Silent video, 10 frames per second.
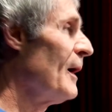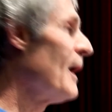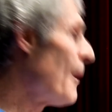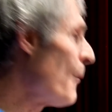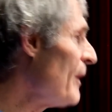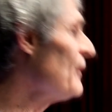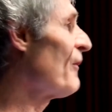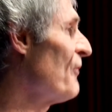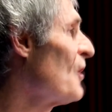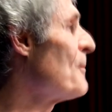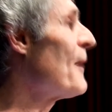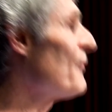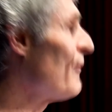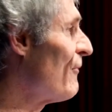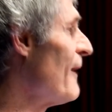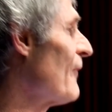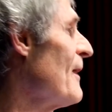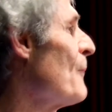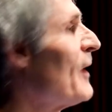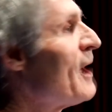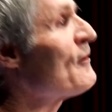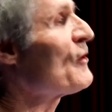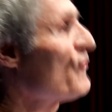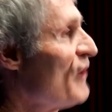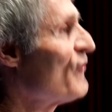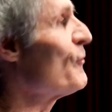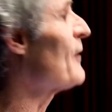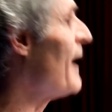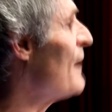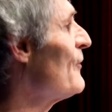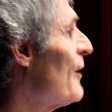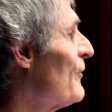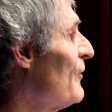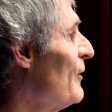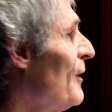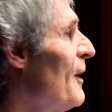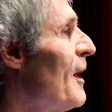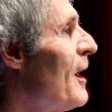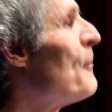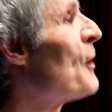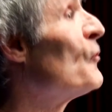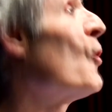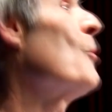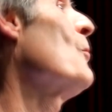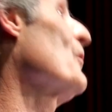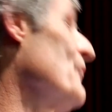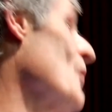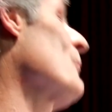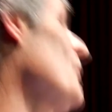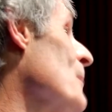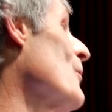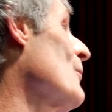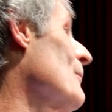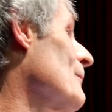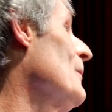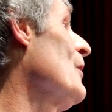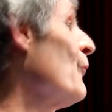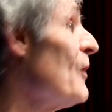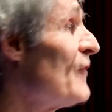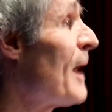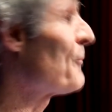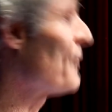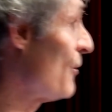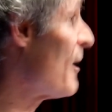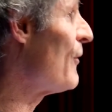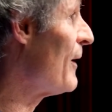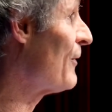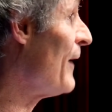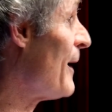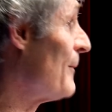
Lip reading: I want you to think about the effect that would have on sexual conduct among normal adult people if we adopted a law like that.